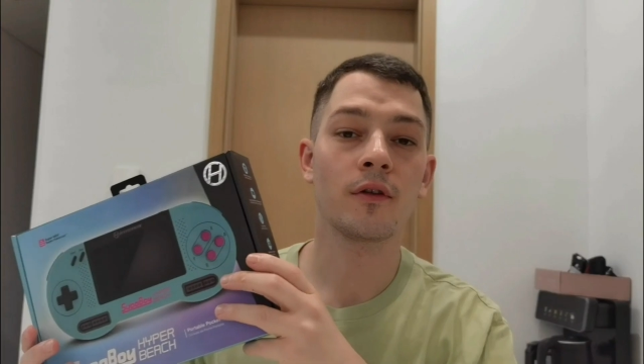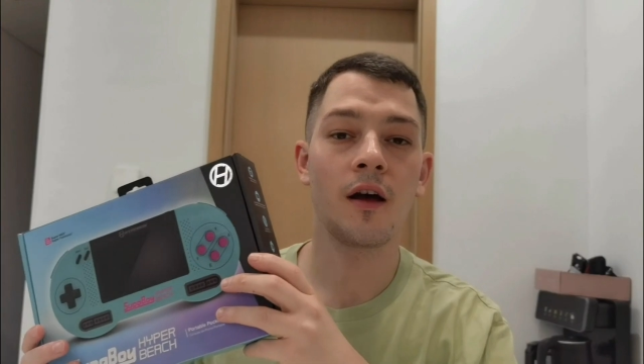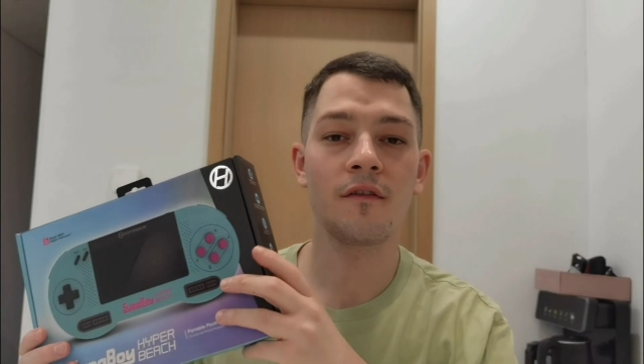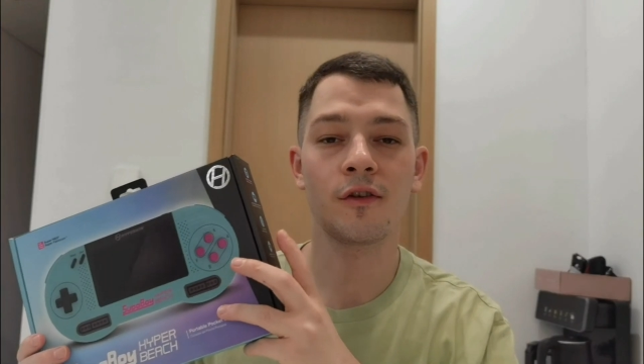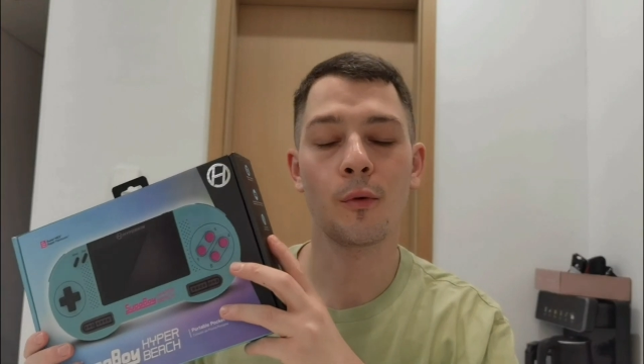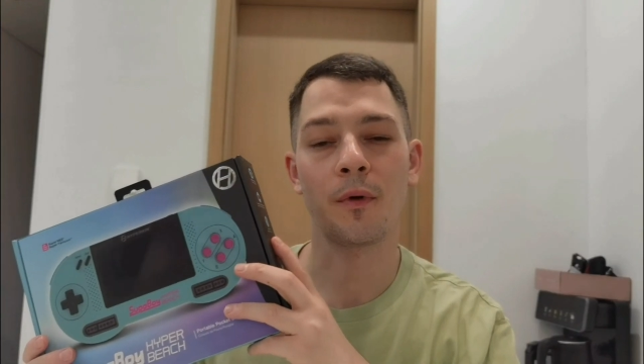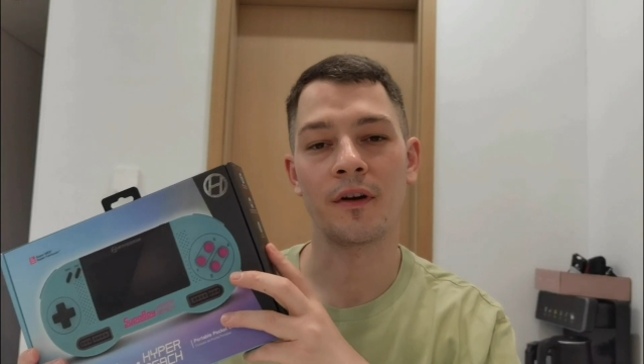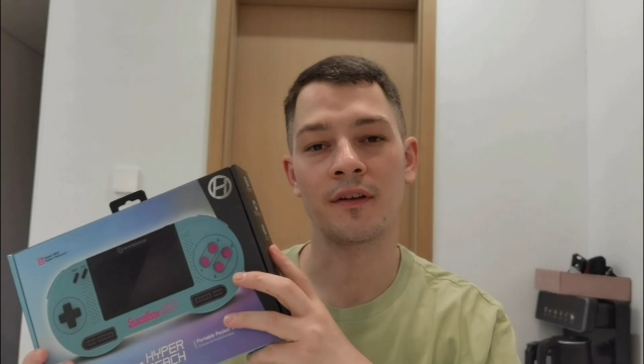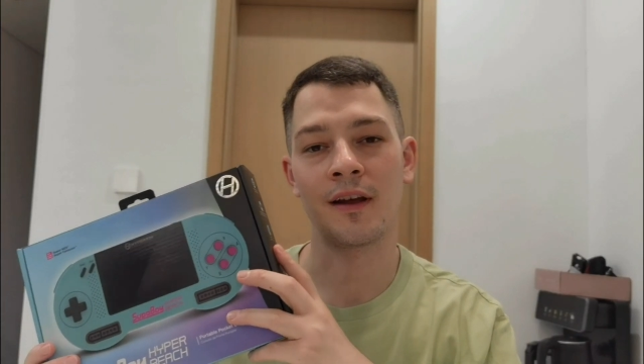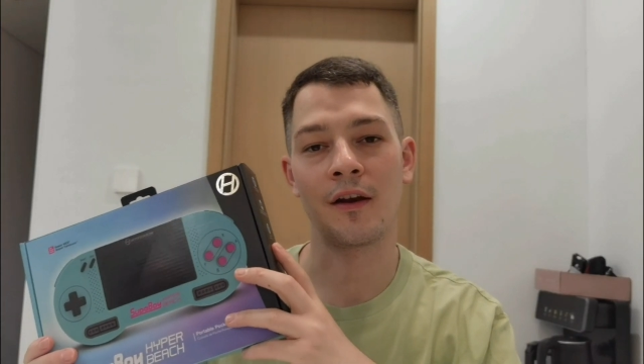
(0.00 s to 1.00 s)
you love Super
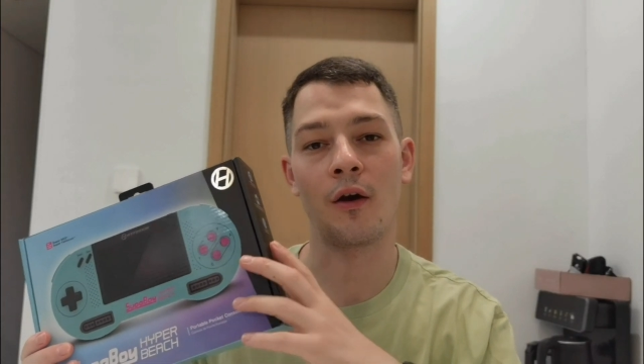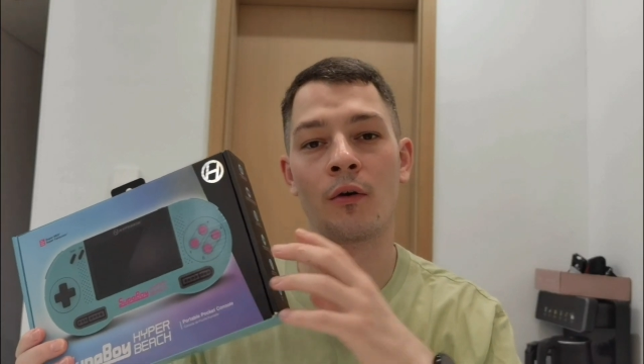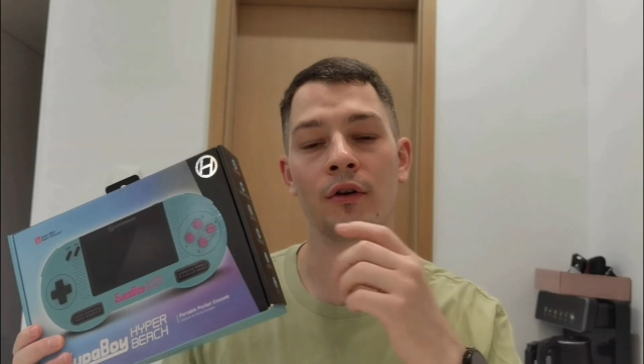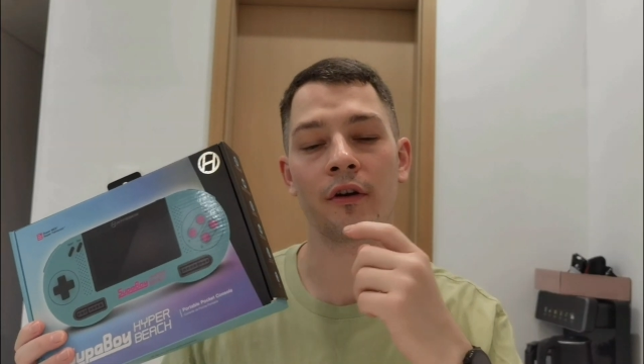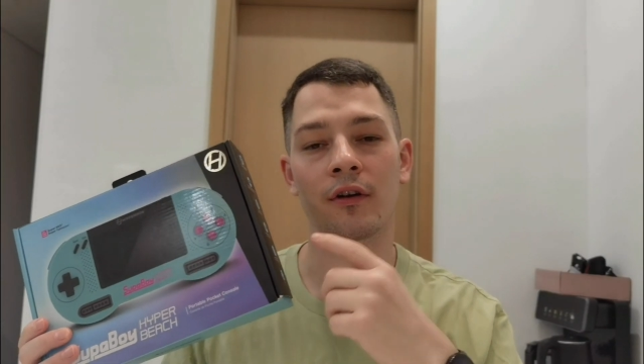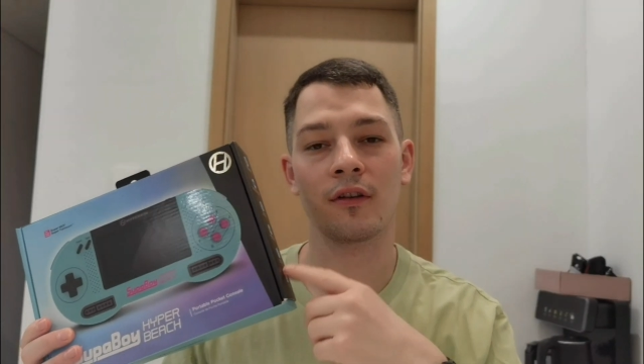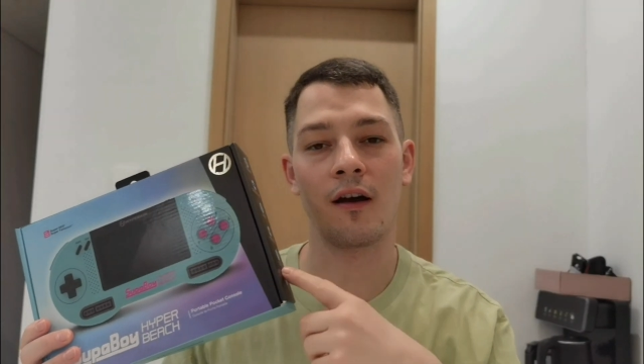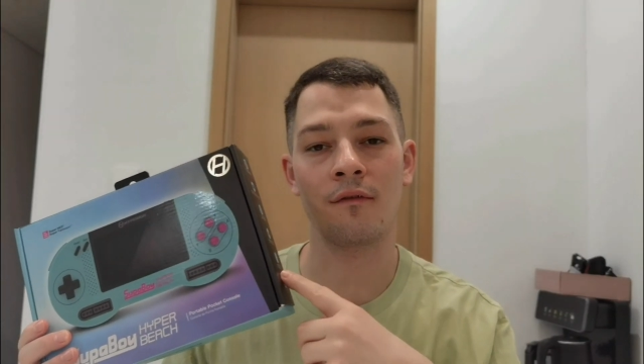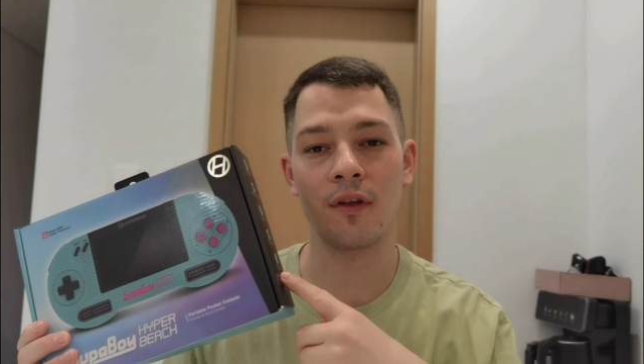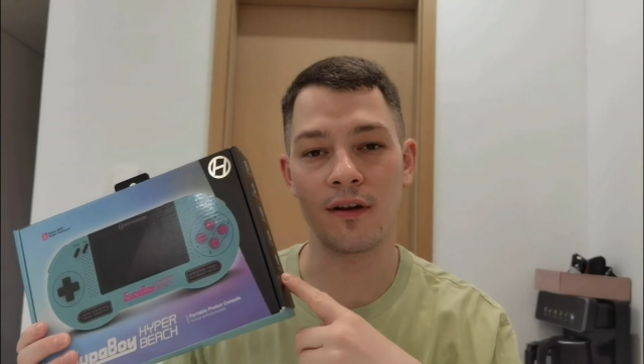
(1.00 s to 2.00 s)
Nintendo, you're going to
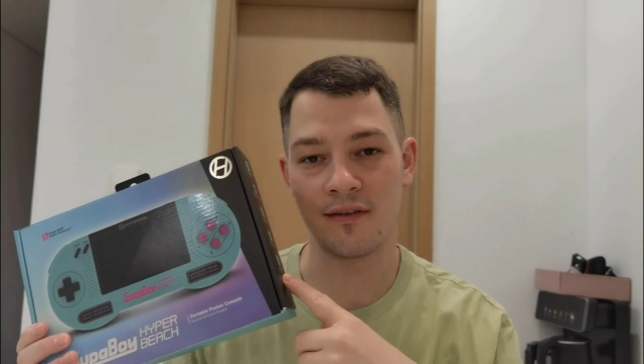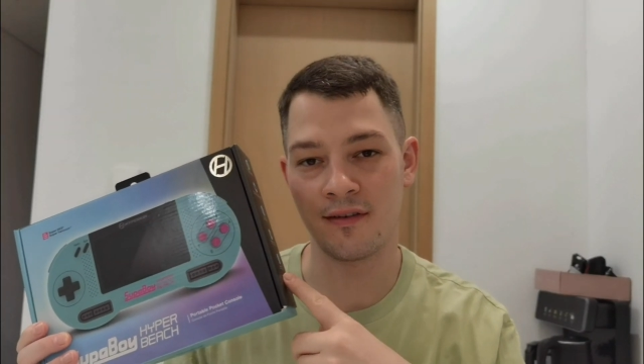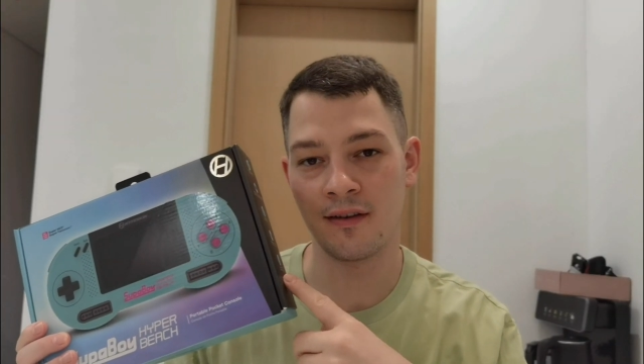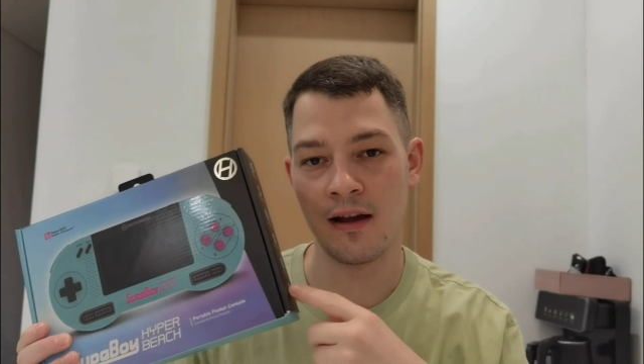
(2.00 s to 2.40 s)
love this.